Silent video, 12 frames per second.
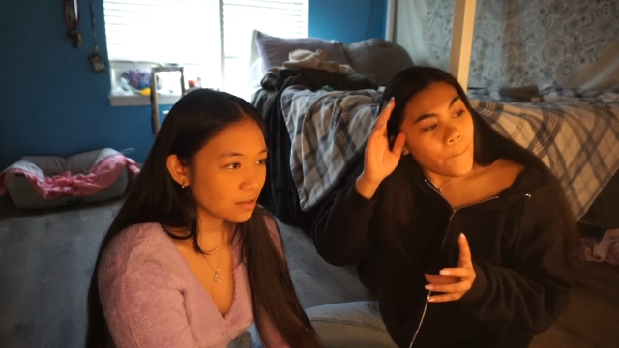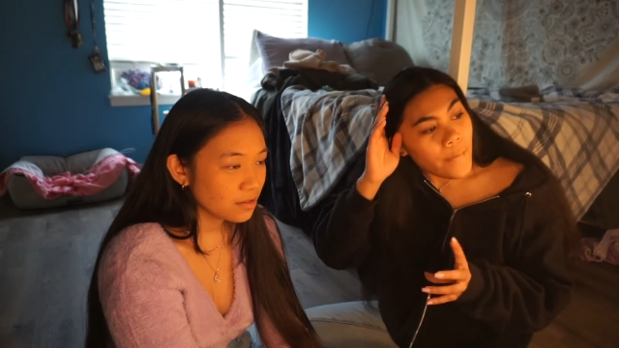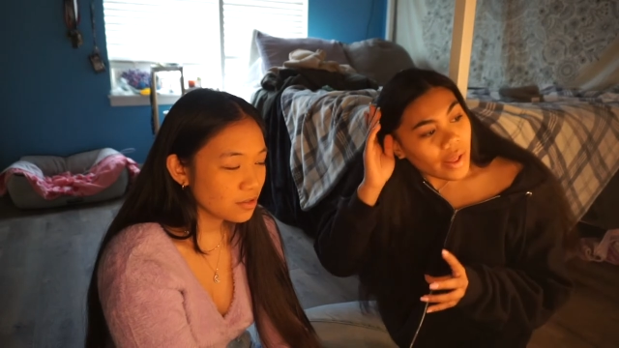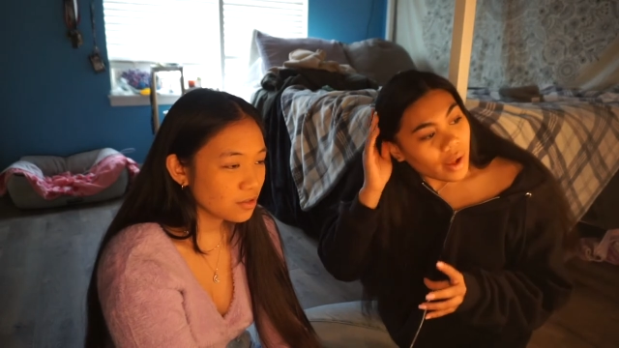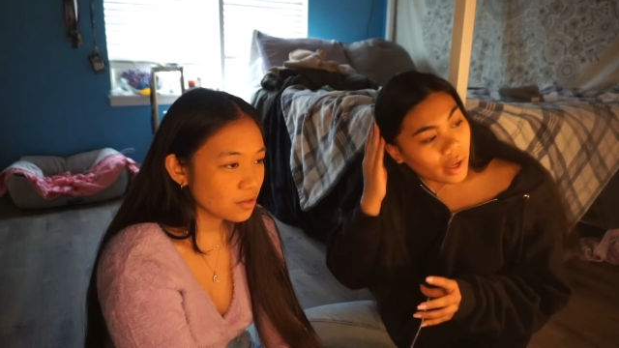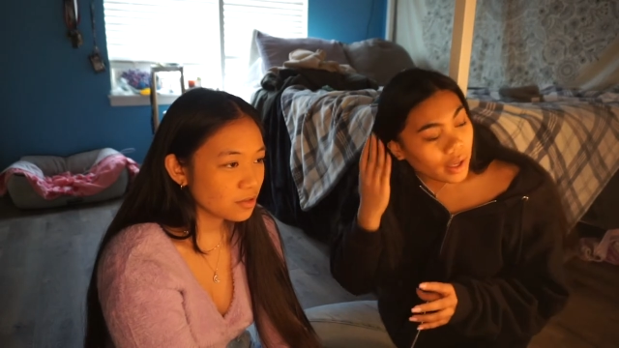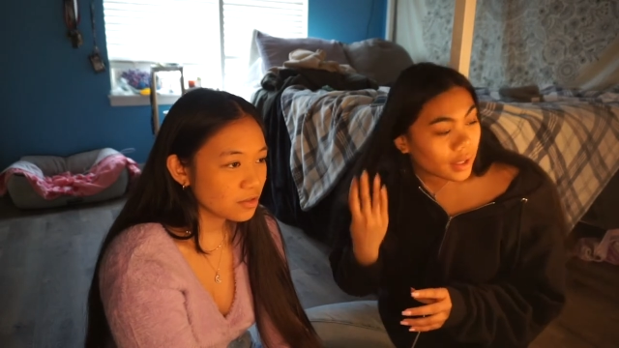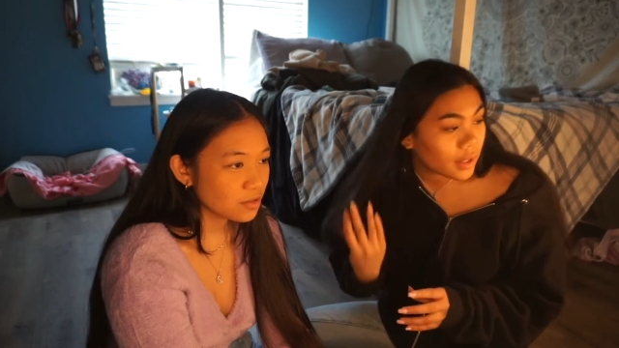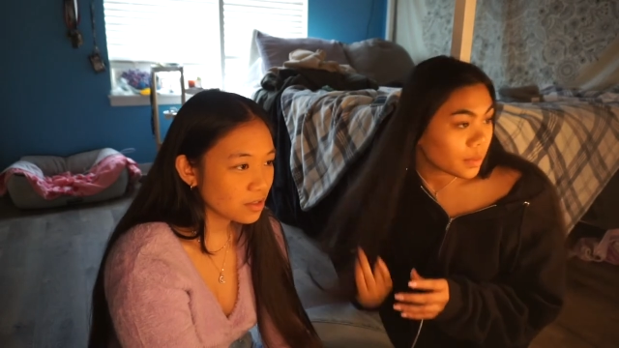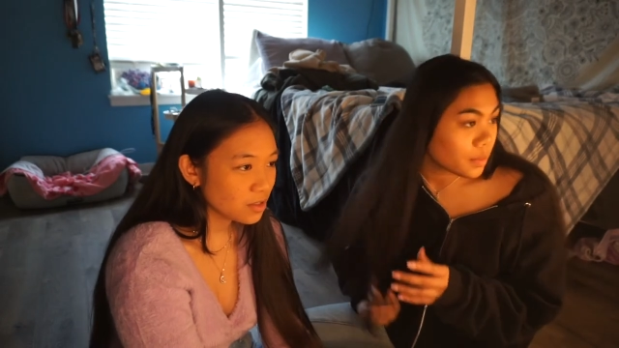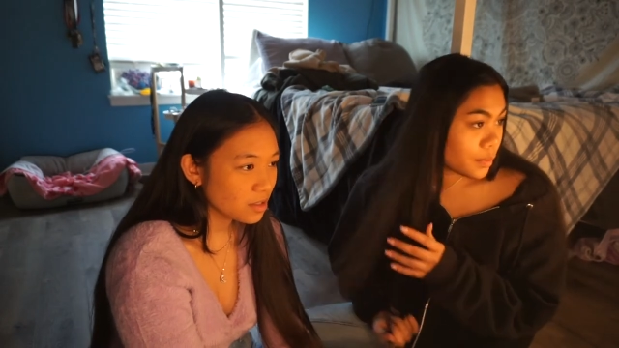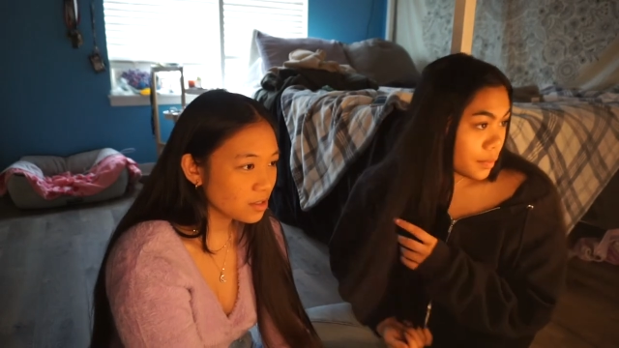Speaker 1: This is
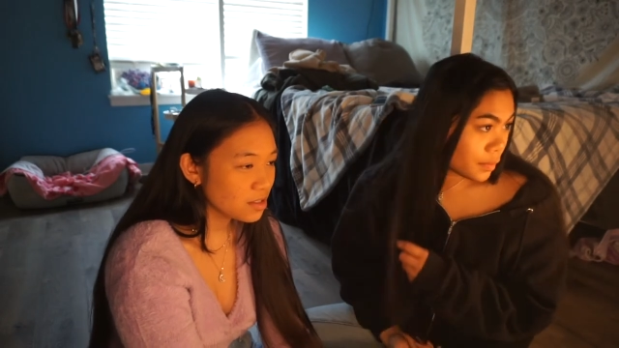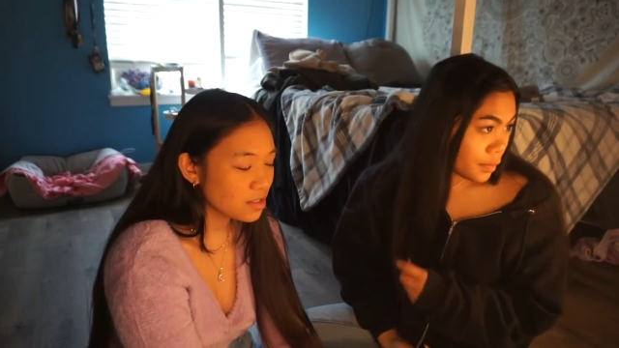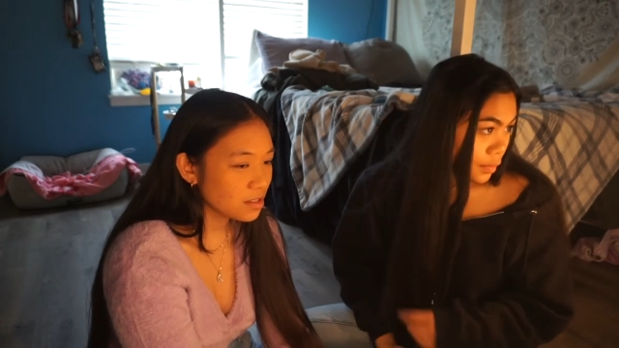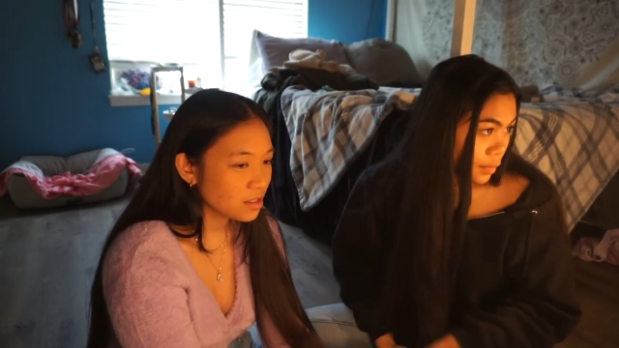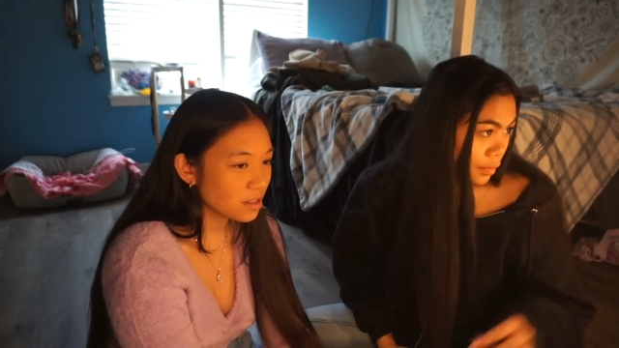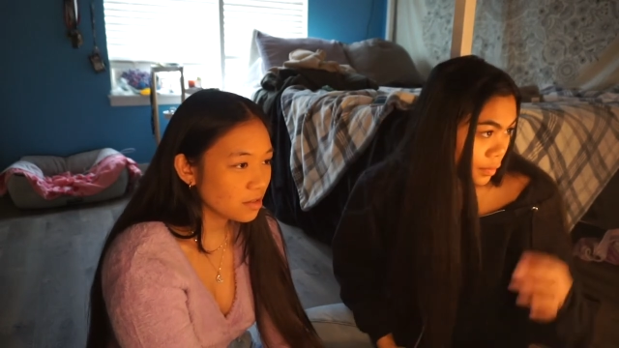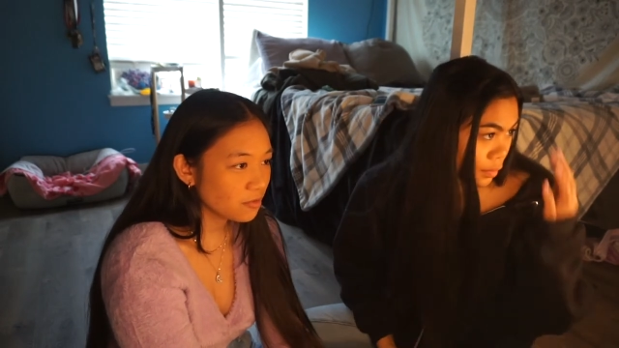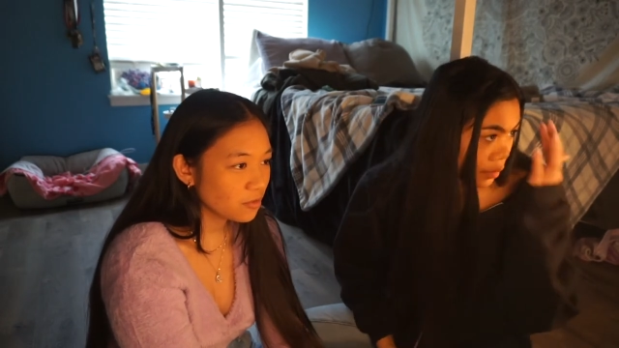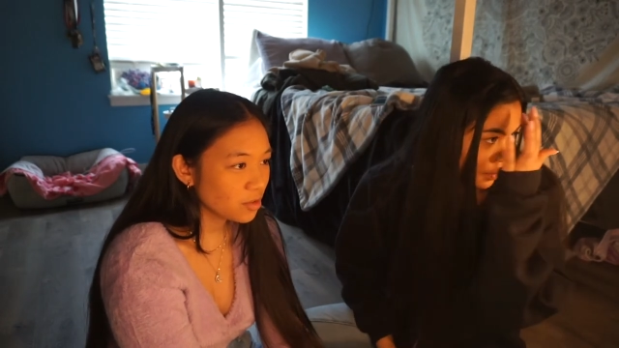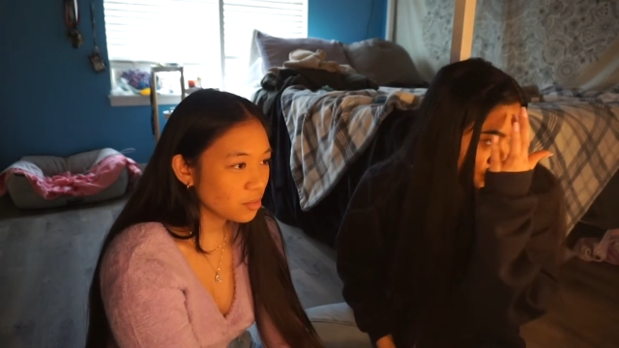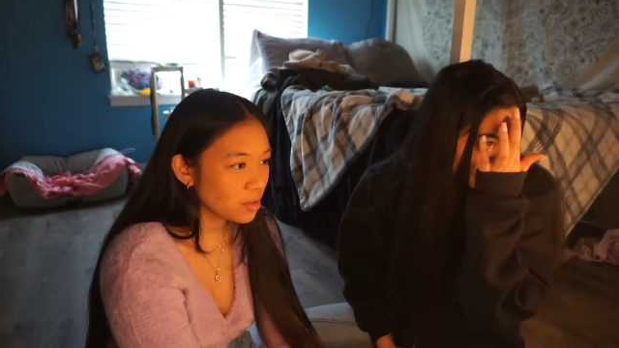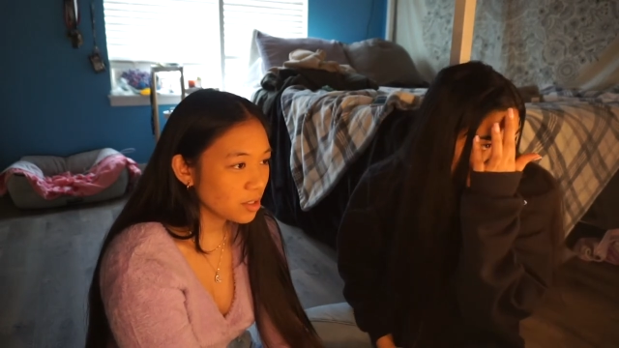this is the
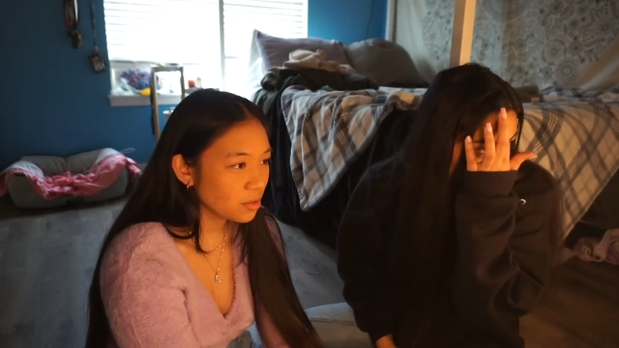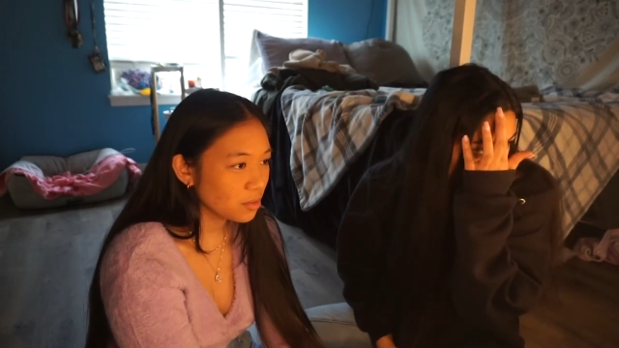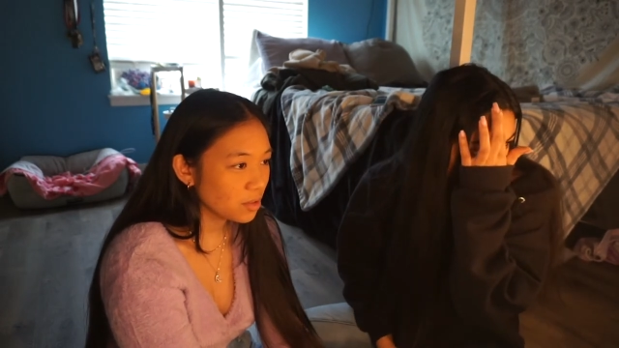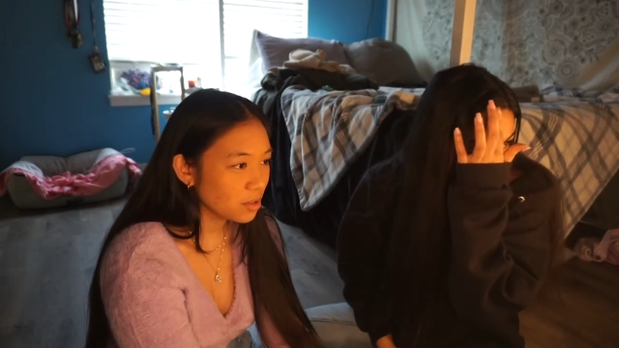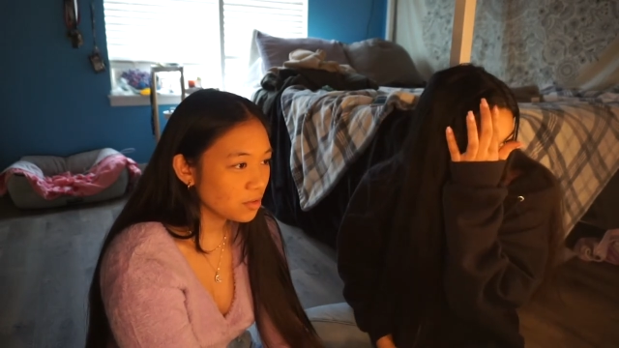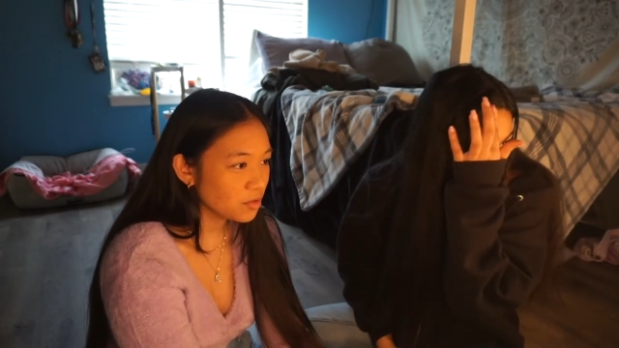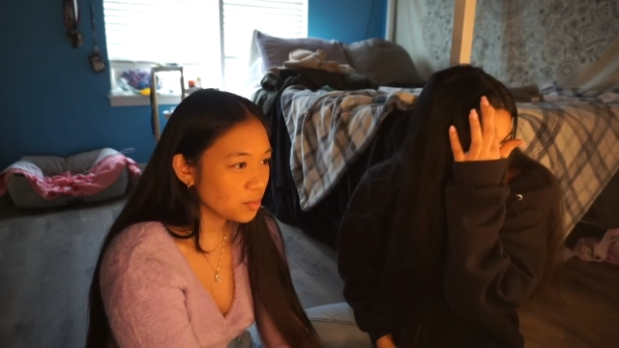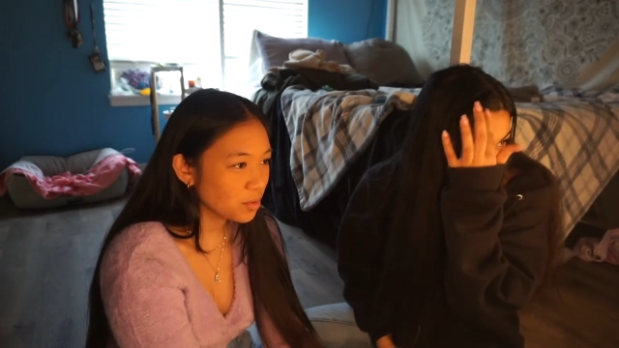Filipino nose,